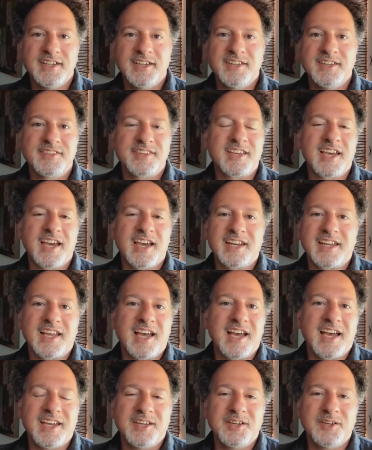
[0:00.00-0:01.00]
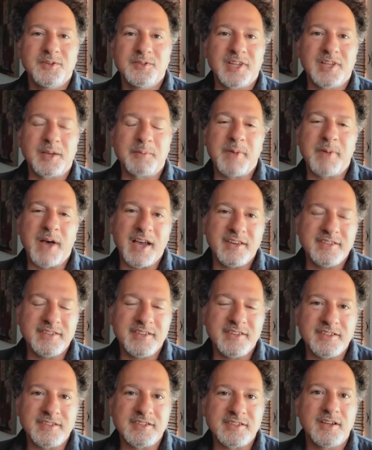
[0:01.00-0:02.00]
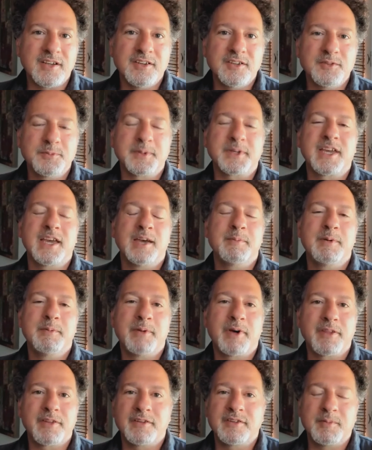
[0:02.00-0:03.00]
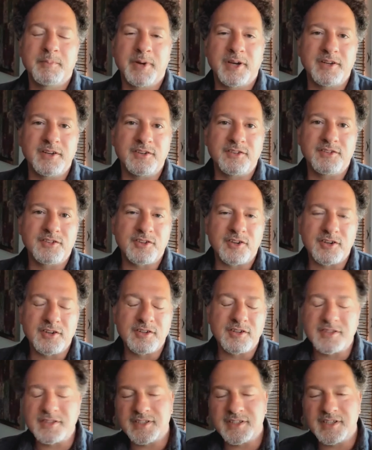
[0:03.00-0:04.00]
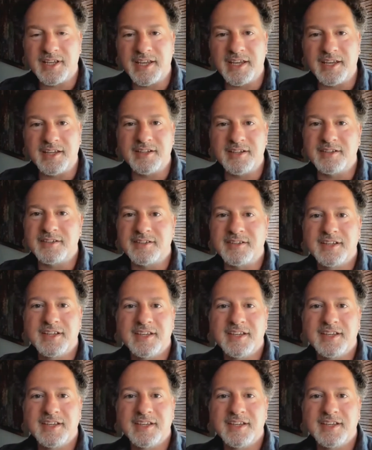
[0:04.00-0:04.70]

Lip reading: He's the kind of guy who like buys nice clothes but can't be bothered to button his shirt. And